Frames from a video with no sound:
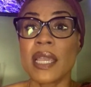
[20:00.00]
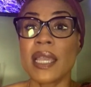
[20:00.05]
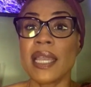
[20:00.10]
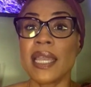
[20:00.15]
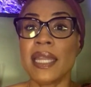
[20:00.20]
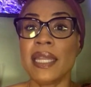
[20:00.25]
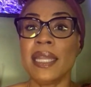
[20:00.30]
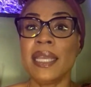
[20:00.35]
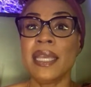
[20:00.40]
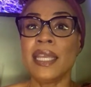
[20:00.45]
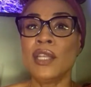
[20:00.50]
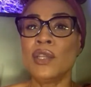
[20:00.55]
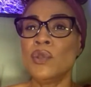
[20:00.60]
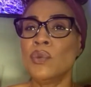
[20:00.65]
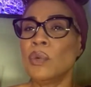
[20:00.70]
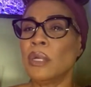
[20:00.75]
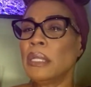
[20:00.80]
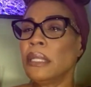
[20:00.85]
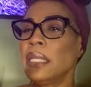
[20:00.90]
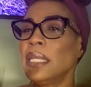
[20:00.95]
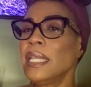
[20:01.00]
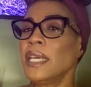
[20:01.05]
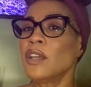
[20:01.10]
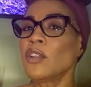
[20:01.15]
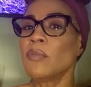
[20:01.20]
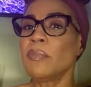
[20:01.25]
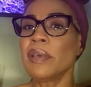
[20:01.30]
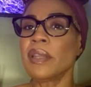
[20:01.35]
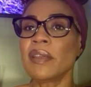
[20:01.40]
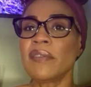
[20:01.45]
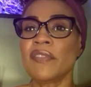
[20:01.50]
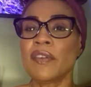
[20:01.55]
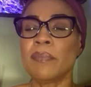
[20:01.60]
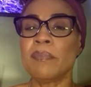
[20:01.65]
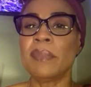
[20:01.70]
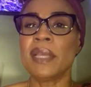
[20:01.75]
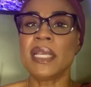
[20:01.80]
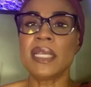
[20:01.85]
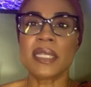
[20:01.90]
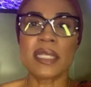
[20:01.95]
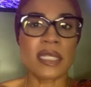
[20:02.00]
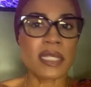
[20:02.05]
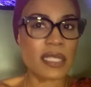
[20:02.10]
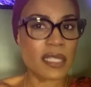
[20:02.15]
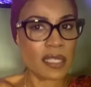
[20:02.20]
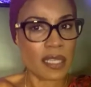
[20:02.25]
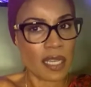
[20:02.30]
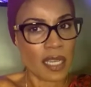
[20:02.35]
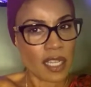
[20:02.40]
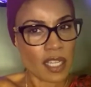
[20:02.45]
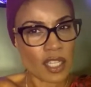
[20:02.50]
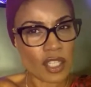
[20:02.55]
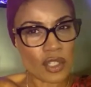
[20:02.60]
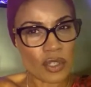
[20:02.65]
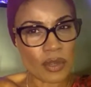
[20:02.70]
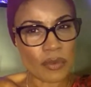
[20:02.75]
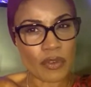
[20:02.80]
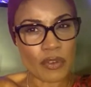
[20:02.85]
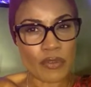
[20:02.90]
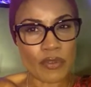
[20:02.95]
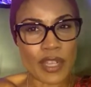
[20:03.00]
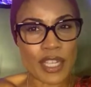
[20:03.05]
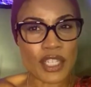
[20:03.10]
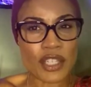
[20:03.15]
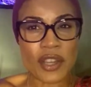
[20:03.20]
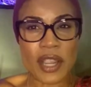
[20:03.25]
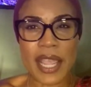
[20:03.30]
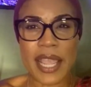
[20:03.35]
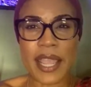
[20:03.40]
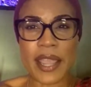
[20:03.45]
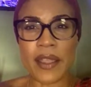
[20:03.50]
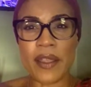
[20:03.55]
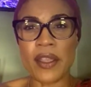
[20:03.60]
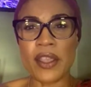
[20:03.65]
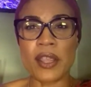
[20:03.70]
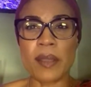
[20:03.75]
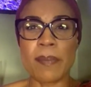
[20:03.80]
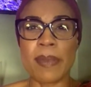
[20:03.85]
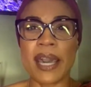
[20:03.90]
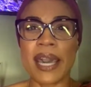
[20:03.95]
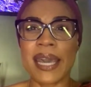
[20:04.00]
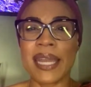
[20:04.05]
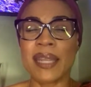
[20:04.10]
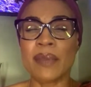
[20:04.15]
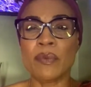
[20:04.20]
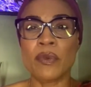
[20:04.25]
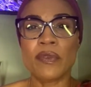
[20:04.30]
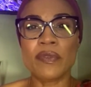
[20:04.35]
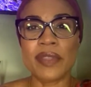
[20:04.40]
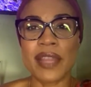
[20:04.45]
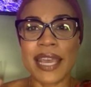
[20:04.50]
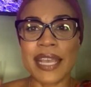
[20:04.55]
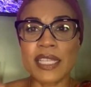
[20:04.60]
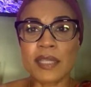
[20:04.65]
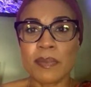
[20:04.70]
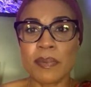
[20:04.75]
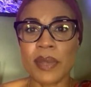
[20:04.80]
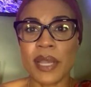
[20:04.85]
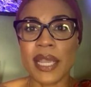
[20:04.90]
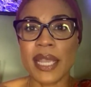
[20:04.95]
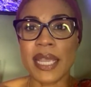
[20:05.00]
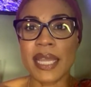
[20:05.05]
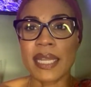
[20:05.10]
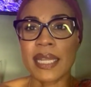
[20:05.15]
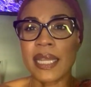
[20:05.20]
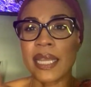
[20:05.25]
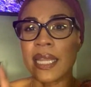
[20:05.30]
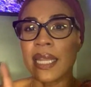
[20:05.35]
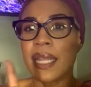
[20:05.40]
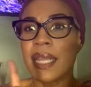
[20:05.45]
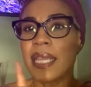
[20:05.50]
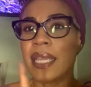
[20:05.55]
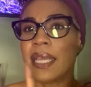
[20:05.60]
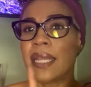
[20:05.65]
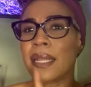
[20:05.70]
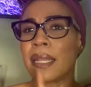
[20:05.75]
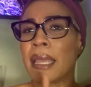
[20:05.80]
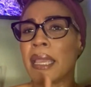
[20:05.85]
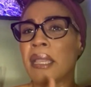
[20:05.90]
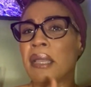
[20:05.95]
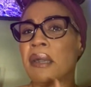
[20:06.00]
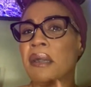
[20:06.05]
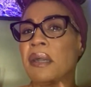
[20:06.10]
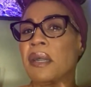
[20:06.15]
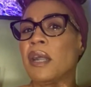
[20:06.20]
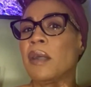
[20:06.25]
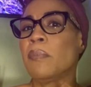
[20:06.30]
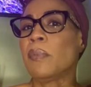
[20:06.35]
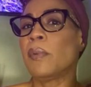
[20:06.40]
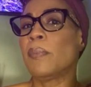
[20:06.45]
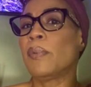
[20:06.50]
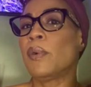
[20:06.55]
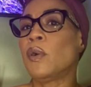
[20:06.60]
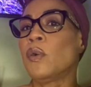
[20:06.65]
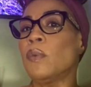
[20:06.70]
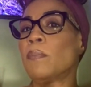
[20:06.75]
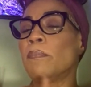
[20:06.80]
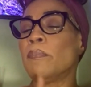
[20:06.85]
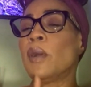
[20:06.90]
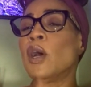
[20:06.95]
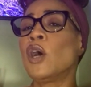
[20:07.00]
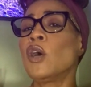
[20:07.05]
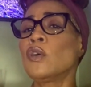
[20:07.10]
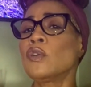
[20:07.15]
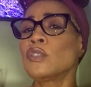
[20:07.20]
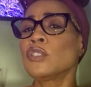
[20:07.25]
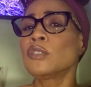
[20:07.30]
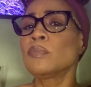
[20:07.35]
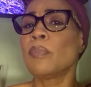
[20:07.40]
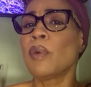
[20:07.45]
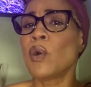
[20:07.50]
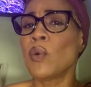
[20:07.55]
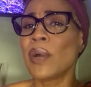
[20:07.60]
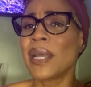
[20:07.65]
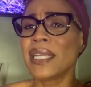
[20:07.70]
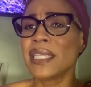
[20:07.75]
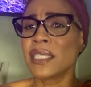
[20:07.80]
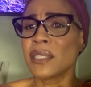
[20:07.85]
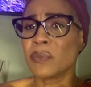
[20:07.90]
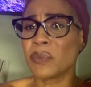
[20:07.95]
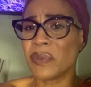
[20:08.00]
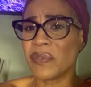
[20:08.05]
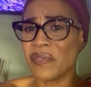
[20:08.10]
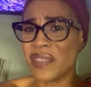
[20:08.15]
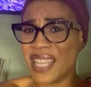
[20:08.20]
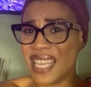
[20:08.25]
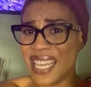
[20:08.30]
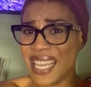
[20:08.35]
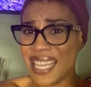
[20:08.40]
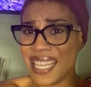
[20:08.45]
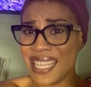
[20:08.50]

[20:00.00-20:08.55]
and then do a little bit of a mist because you can refresh your hair or your body with that spray, and then hit like a couple pulse points with this.